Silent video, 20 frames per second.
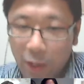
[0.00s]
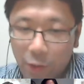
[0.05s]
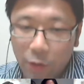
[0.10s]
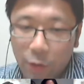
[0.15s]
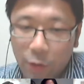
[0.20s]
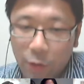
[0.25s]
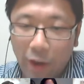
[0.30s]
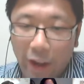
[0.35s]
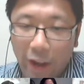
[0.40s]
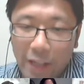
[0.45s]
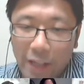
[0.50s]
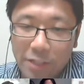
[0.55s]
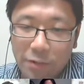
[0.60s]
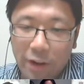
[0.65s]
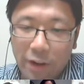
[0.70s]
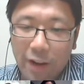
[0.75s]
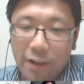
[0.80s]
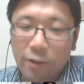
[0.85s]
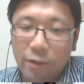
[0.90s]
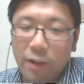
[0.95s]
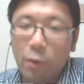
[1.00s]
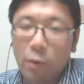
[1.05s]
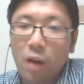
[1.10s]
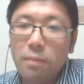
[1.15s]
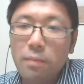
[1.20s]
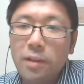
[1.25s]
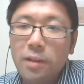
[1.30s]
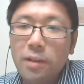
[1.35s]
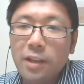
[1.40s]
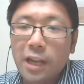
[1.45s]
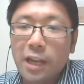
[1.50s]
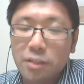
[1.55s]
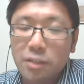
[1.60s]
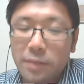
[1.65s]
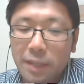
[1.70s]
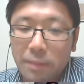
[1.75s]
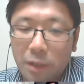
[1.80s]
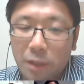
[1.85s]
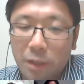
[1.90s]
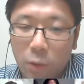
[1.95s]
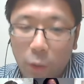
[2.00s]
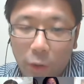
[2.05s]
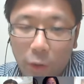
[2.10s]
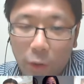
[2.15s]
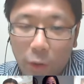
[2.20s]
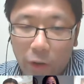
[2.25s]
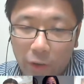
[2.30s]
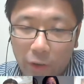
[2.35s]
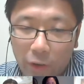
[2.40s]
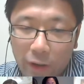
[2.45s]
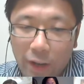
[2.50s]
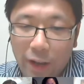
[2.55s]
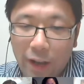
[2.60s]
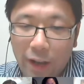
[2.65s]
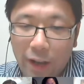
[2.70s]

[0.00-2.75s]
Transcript: get good grades, right? They wanted me to actually become a lawyer.